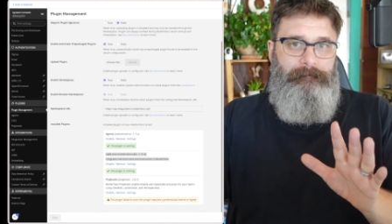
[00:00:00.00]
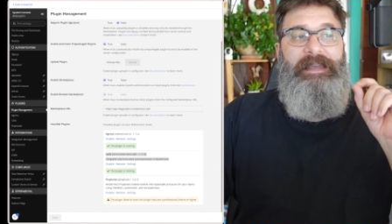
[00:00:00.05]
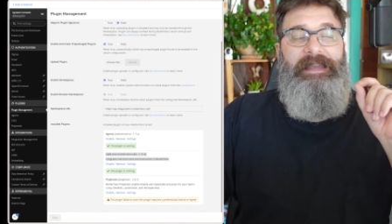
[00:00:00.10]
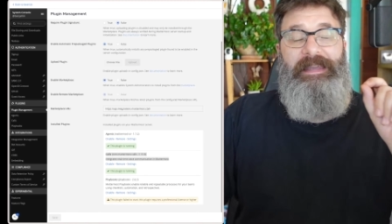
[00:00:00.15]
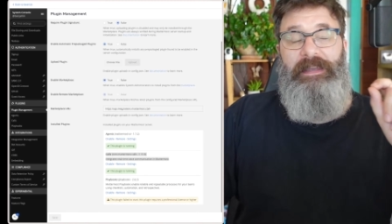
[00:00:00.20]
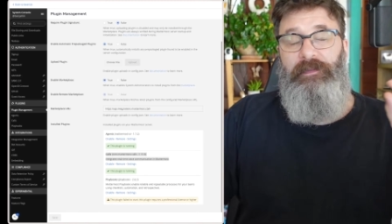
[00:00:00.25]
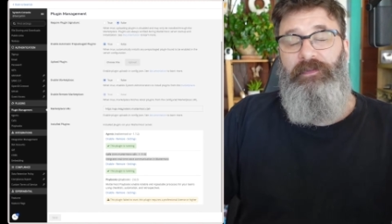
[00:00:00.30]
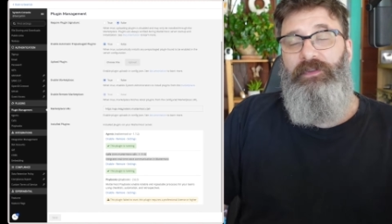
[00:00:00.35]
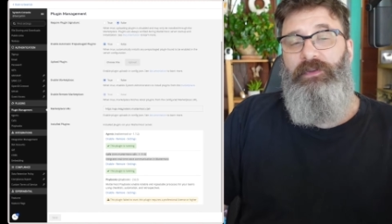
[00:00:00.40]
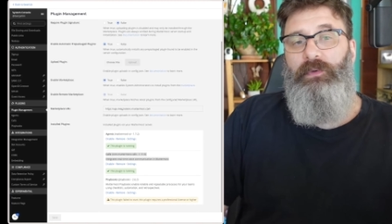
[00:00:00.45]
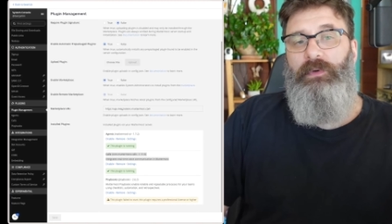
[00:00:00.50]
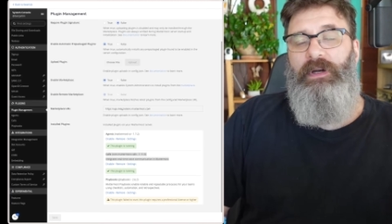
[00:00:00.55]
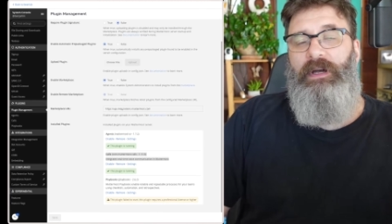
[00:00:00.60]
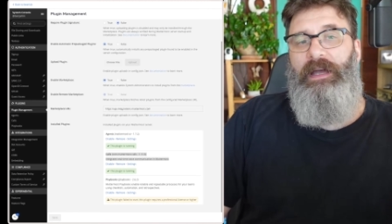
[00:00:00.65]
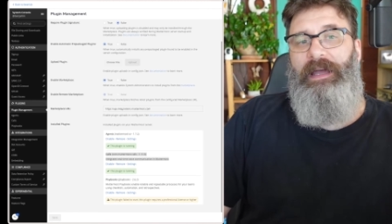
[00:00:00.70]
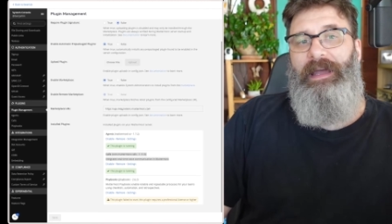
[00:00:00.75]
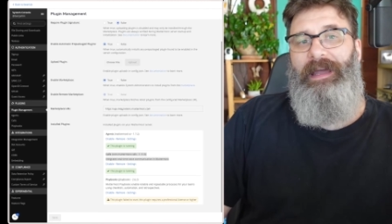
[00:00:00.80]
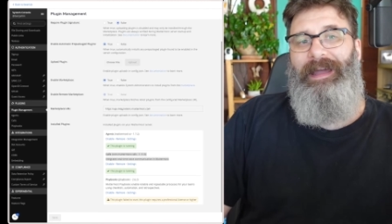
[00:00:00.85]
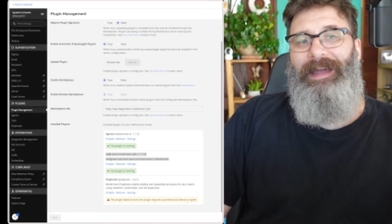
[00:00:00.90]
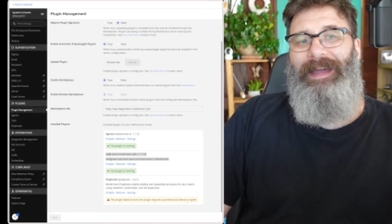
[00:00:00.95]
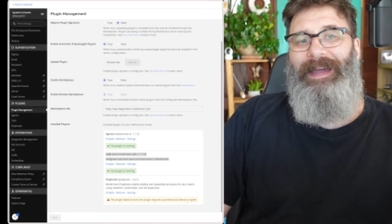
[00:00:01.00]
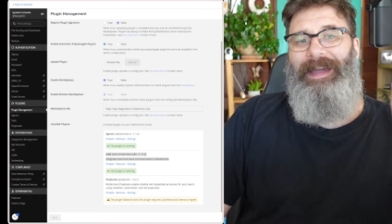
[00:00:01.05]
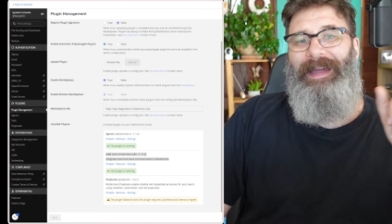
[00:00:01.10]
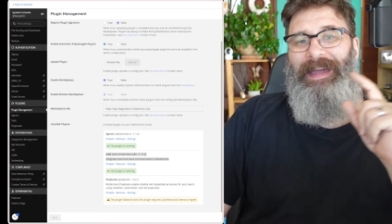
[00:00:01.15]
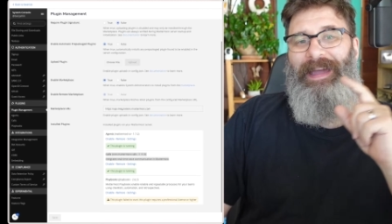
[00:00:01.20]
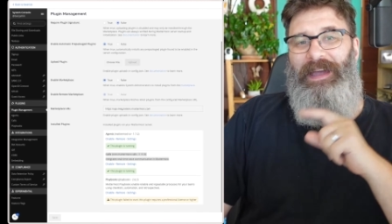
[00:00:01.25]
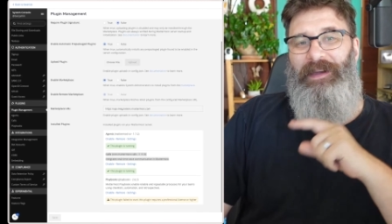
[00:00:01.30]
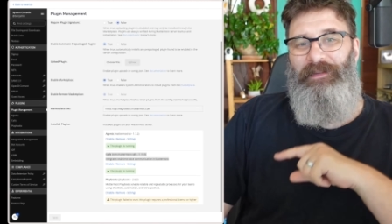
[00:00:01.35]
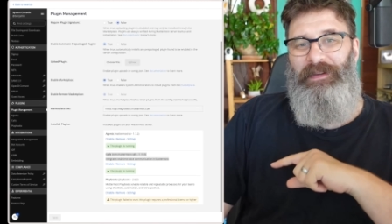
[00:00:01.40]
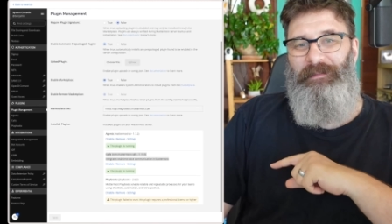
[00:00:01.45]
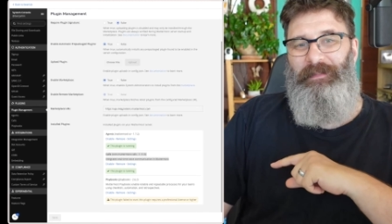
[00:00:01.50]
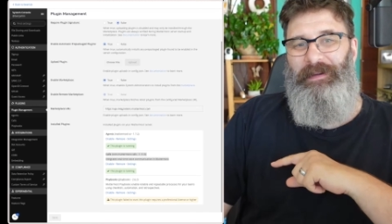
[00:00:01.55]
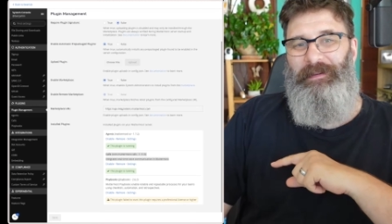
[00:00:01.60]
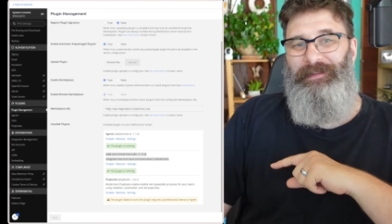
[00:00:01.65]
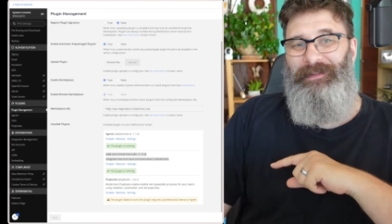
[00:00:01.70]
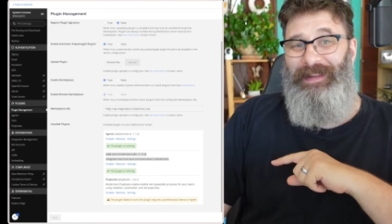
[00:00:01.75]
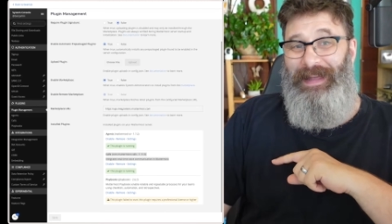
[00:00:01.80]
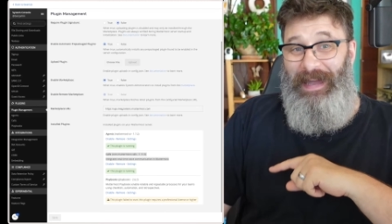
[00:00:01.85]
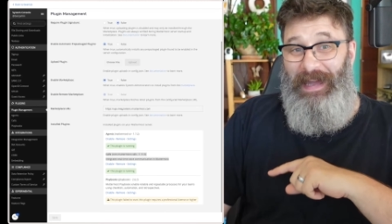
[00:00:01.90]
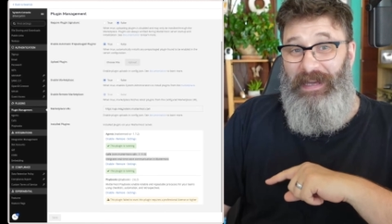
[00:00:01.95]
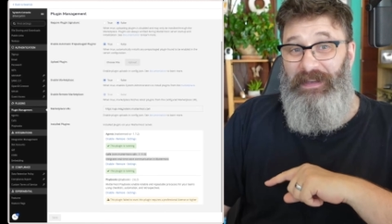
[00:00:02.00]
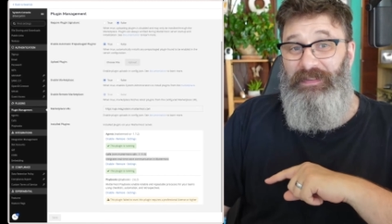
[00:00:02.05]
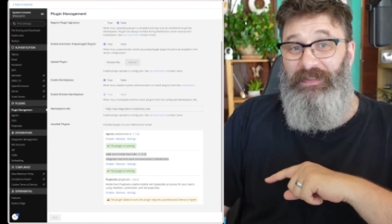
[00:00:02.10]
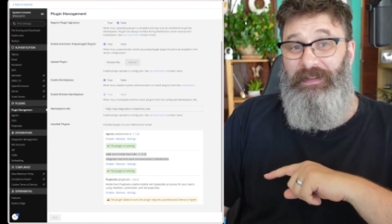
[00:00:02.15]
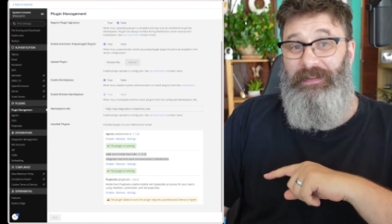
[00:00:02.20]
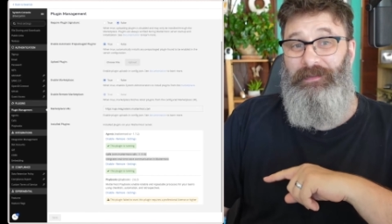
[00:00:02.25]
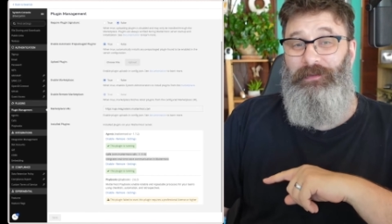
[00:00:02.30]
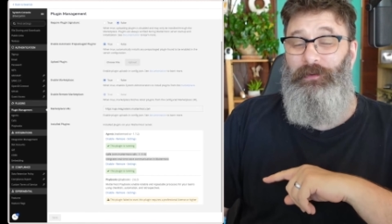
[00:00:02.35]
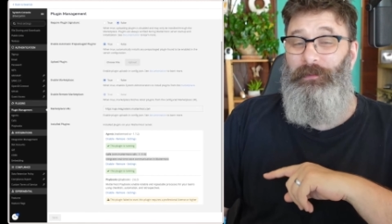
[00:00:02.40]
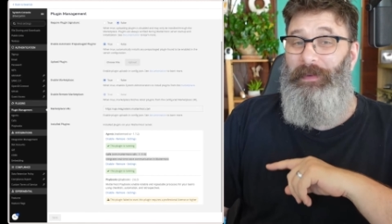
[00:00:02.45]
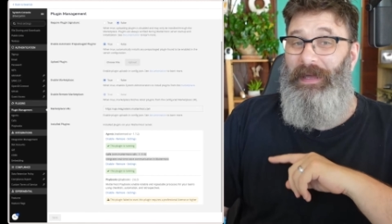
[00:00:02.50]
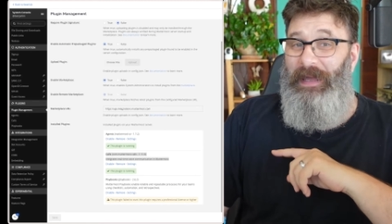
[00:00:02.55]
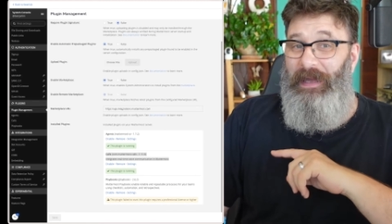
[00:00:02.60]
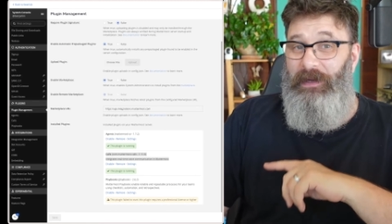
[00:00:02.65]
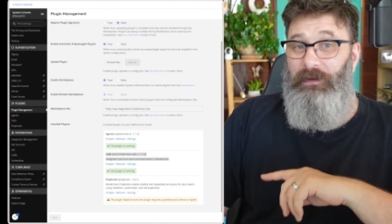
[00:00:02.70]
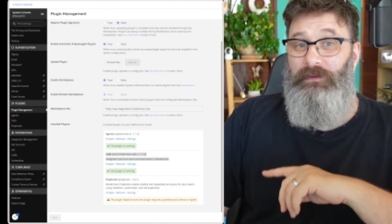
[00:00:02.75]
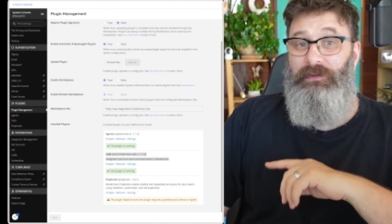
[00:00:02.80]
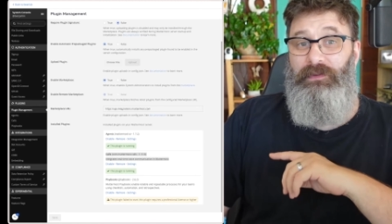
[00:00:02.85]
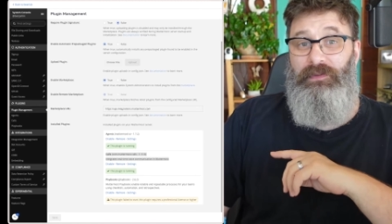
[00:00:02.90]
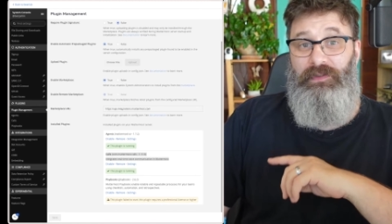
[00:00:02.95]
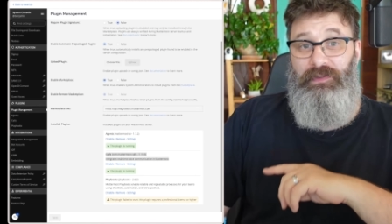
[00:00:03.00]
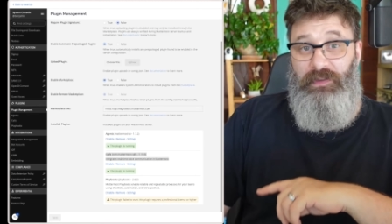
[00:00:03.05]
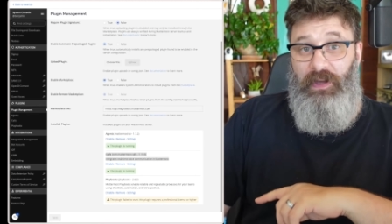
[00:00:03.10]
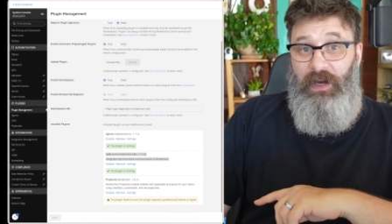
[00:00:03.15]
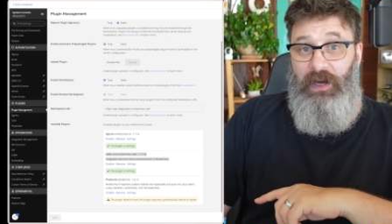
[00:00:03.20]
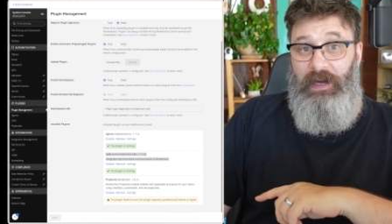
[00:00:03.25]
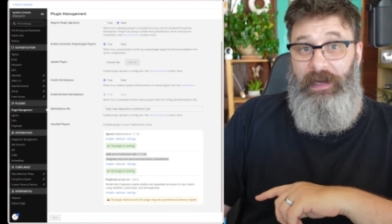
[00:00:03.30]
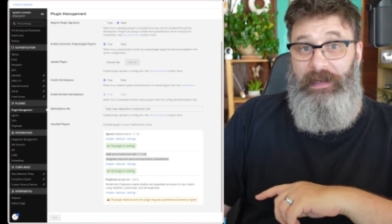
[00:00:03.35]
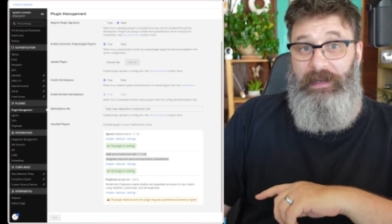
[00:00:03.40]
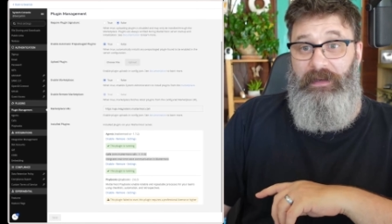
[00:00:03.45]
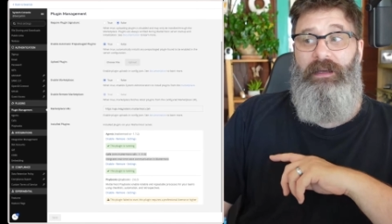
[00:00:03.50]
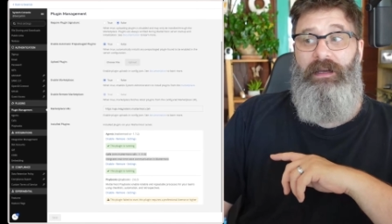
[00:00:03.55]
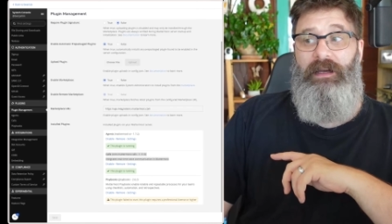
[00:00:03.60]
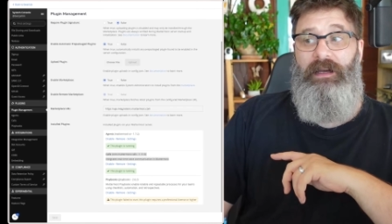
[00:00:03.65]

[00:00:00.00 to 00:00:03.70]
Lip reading: If you are having people access from outside